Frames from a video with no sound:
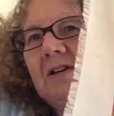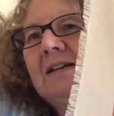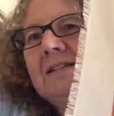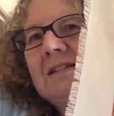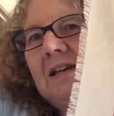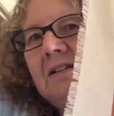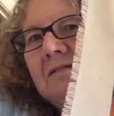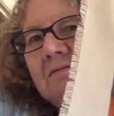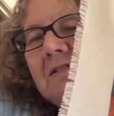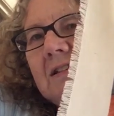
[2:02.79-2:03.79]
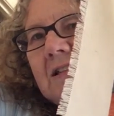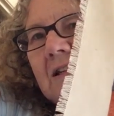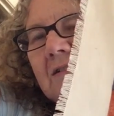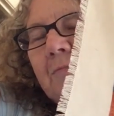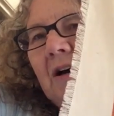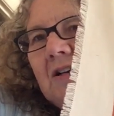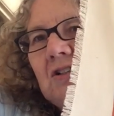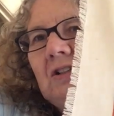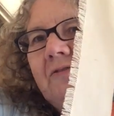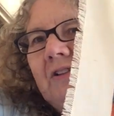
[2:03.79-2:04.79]
he's seen it
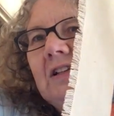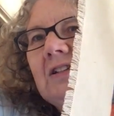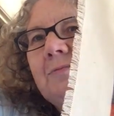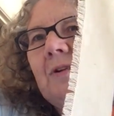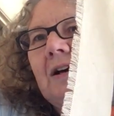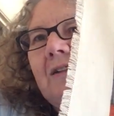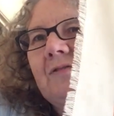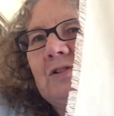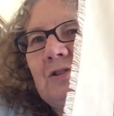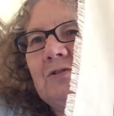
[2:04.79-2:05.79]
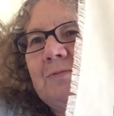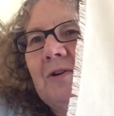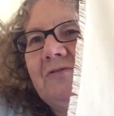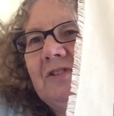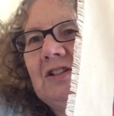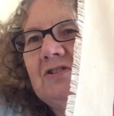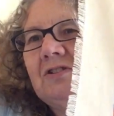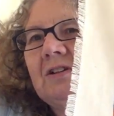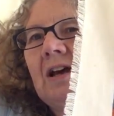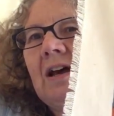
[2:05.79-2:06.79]
partially finished, but I haven't told him I finished
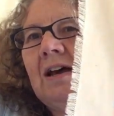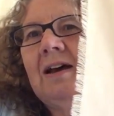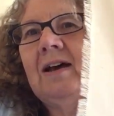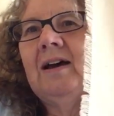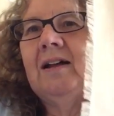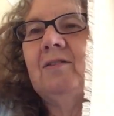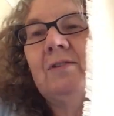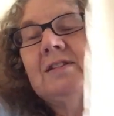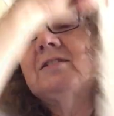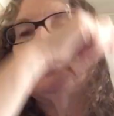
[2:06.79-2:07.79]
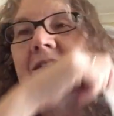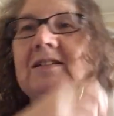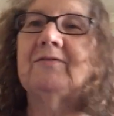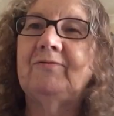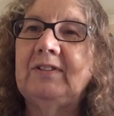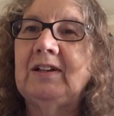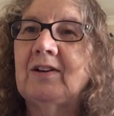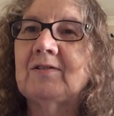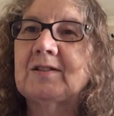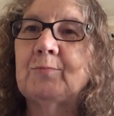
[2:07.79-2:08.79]
it. And the reason I need to
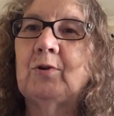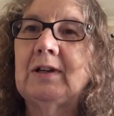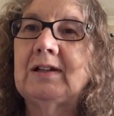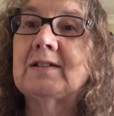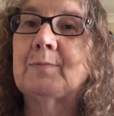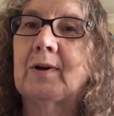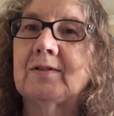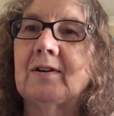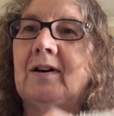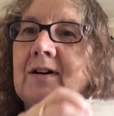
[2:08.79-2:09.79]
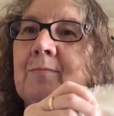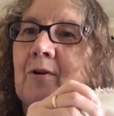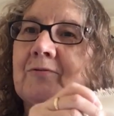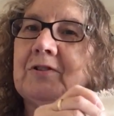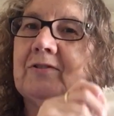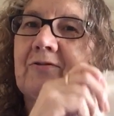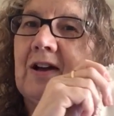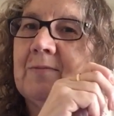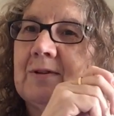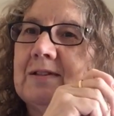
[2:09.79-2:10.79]
video this morning is because I am off to the
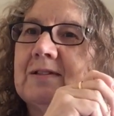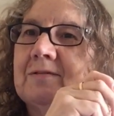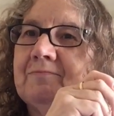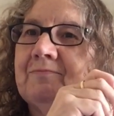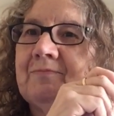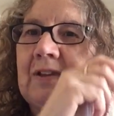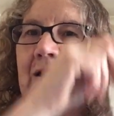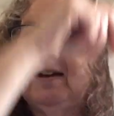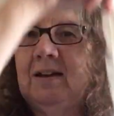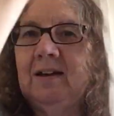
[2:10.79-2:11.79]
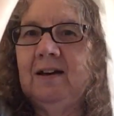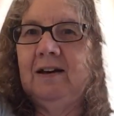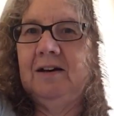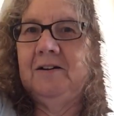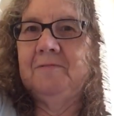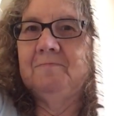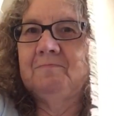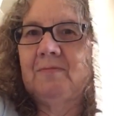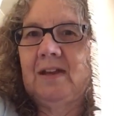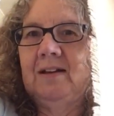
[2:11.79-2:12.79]
framers.
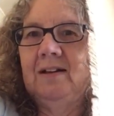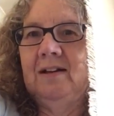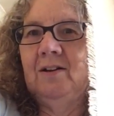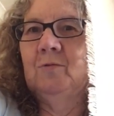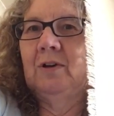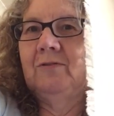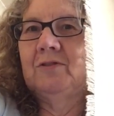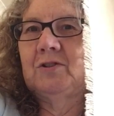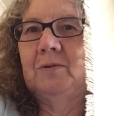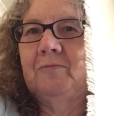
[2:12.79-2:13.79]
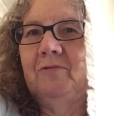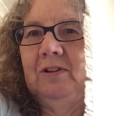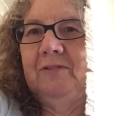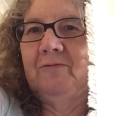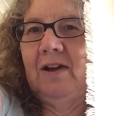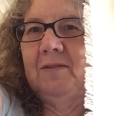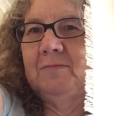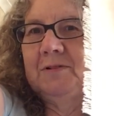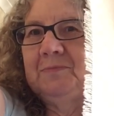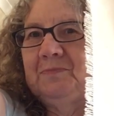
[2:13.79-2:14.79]
And I will give it to him fully framed.